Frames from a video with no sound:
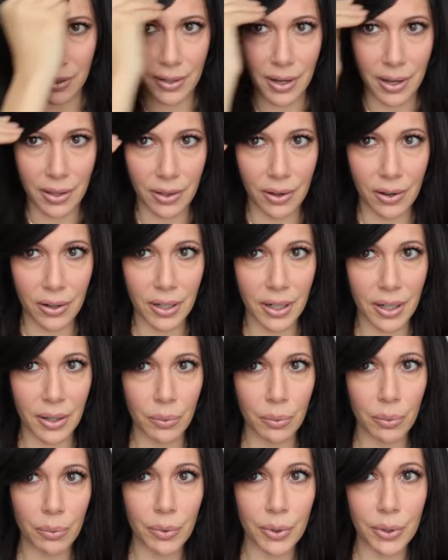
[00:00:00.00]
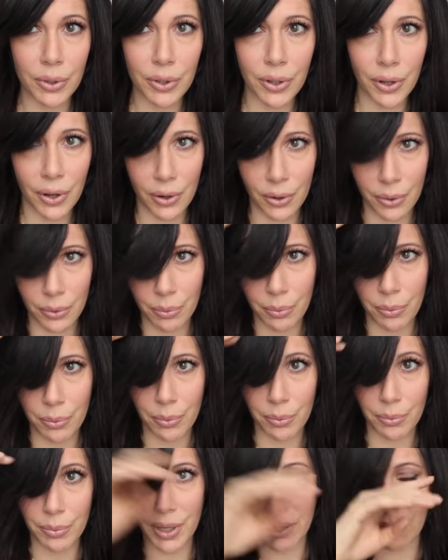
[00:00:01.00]
as I thought it would go
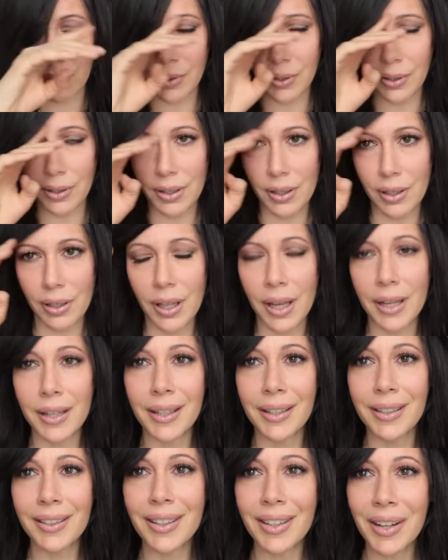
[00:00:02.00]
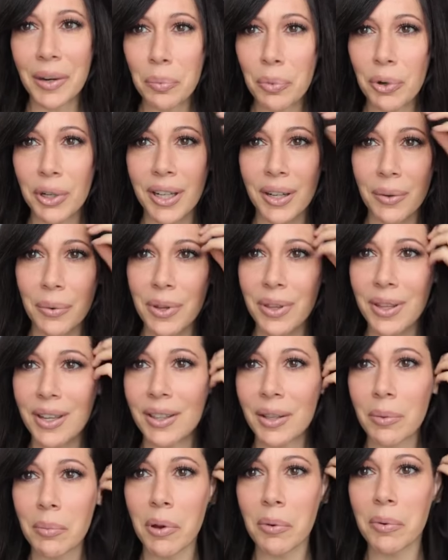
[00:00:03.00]
given the lighting that I'm working with
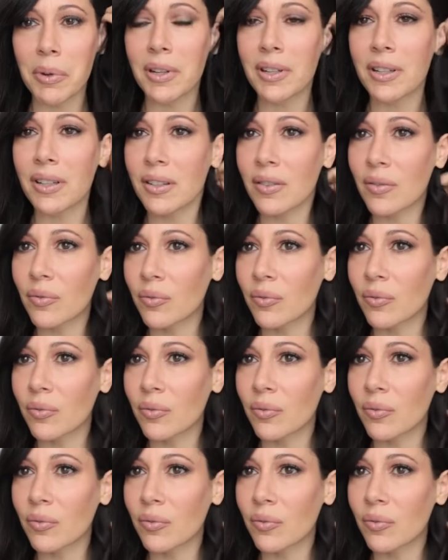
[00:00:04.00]
at the moment.